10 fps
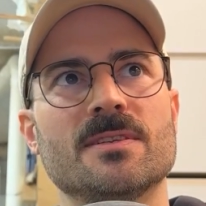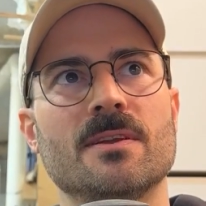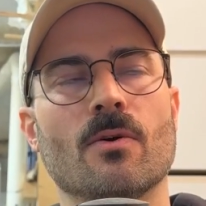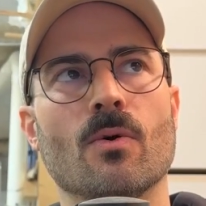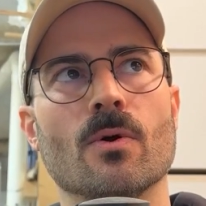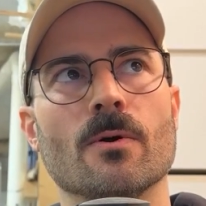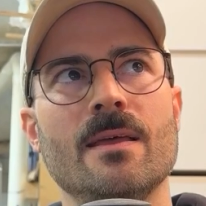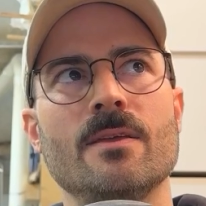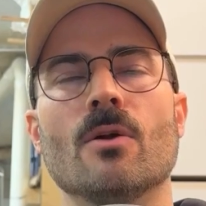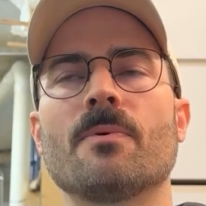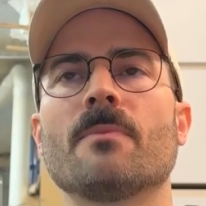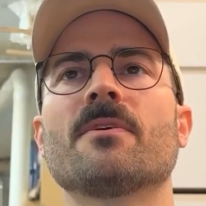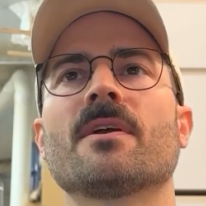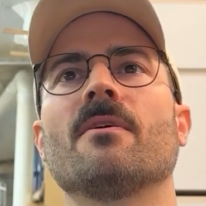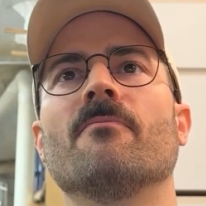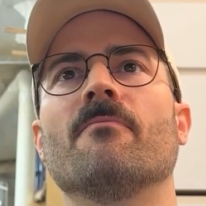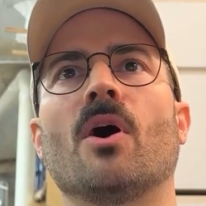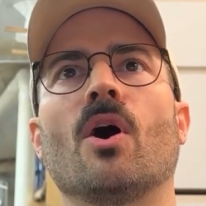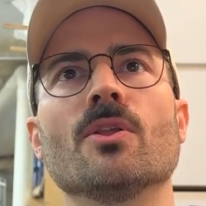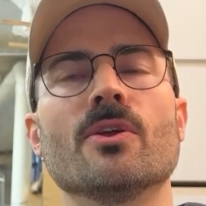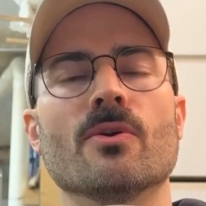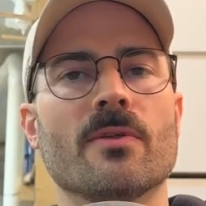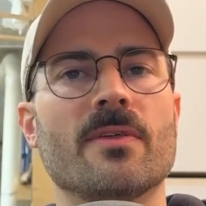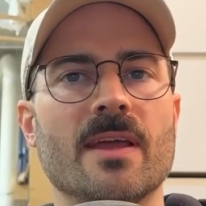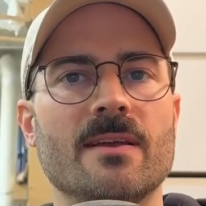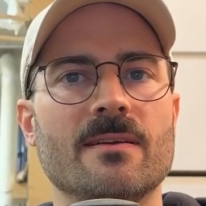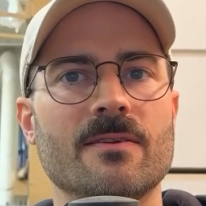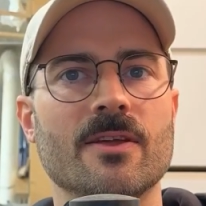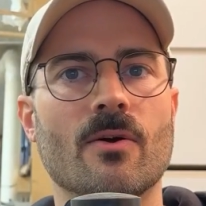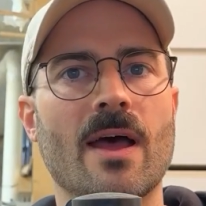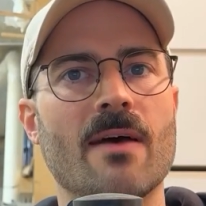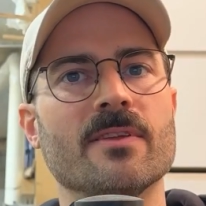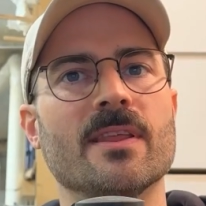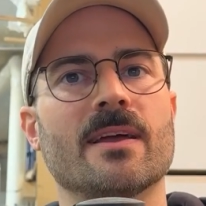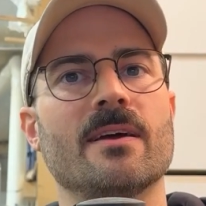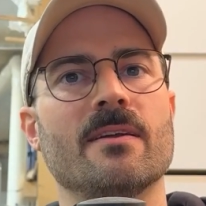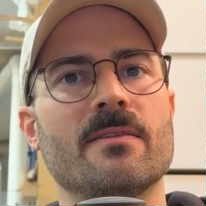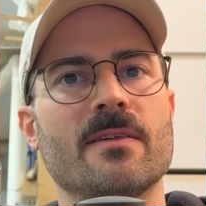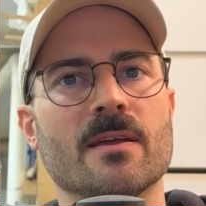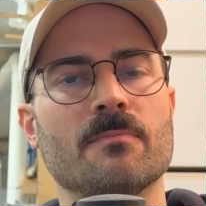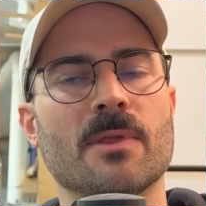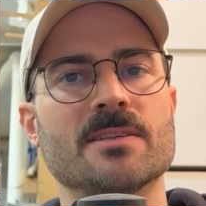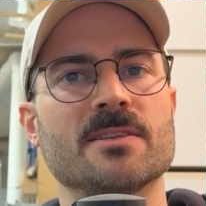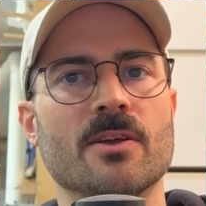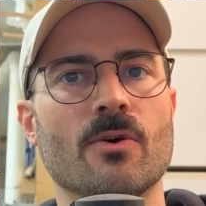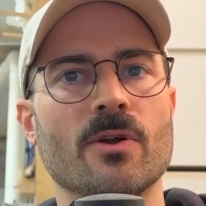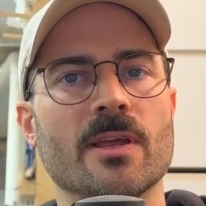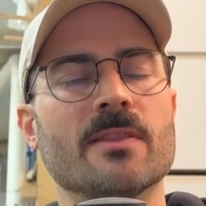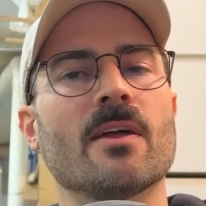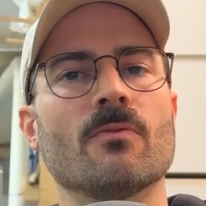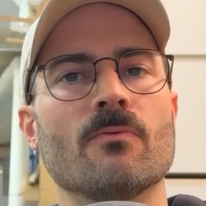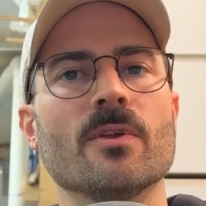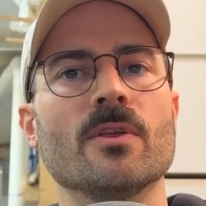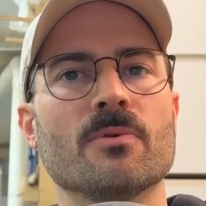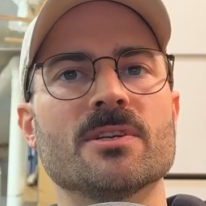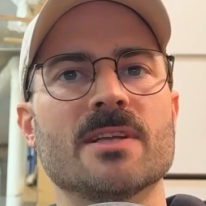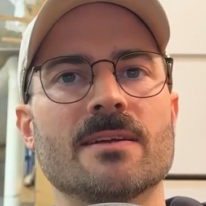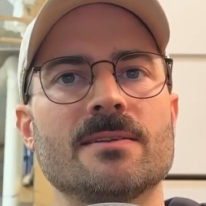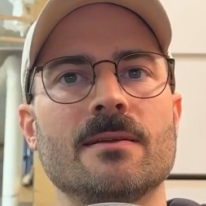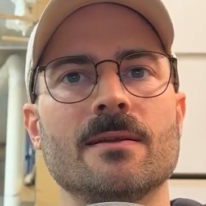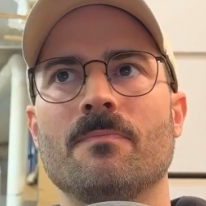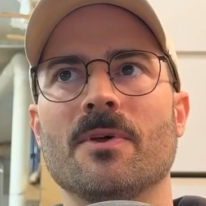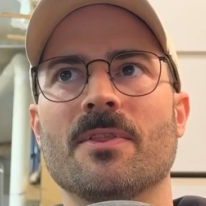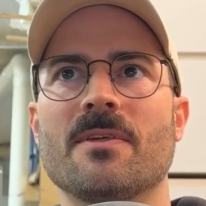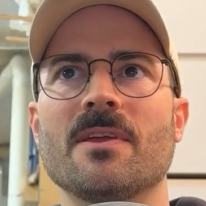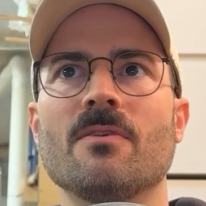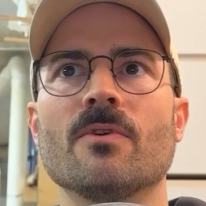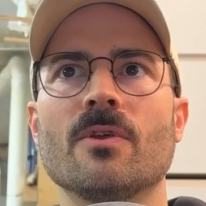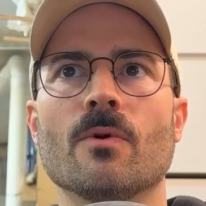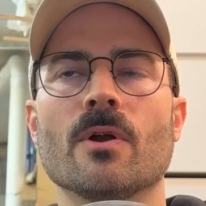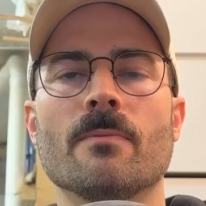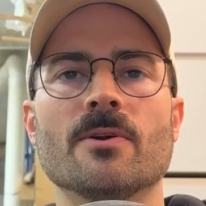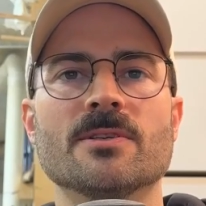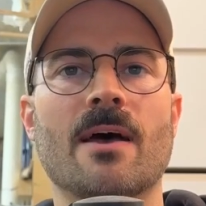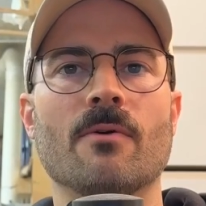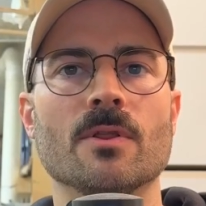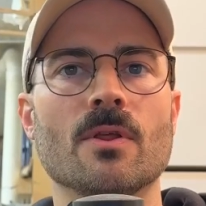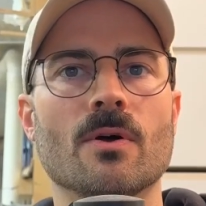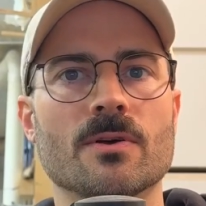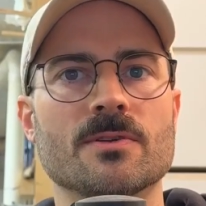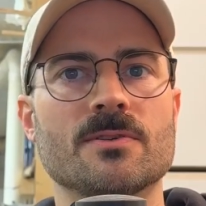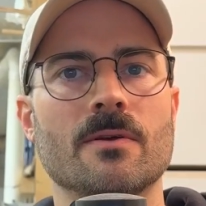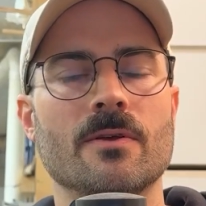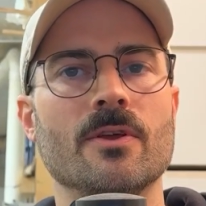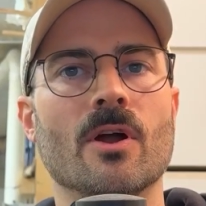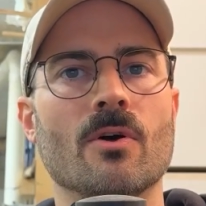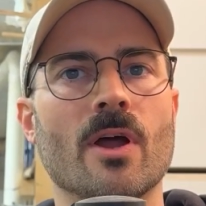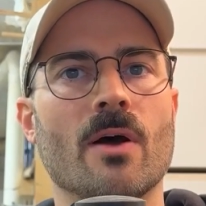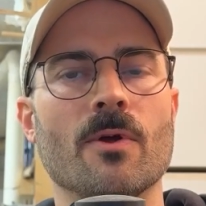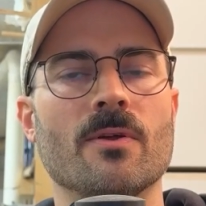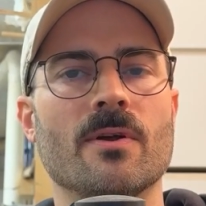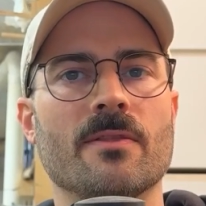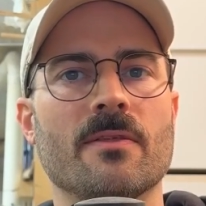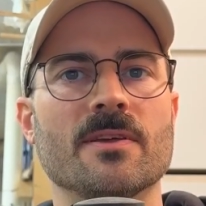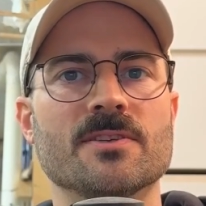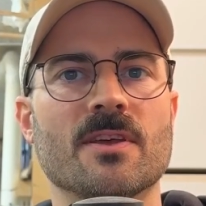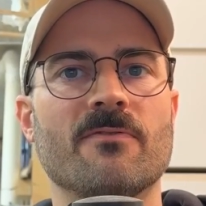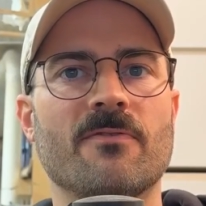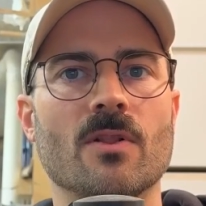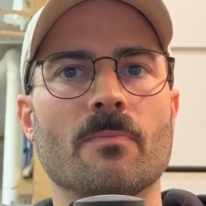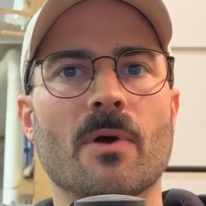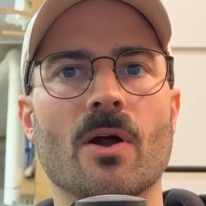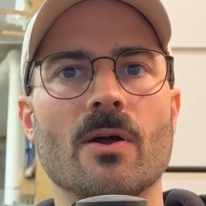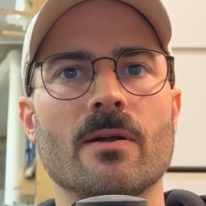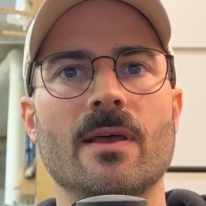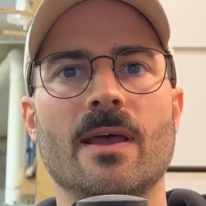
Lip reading: or people think of polyurethane, having that kind of thick plastic coating, like that'll really protect it, but the thing you're really worried about is how it looks, not whether or not the thing's going to fall apart.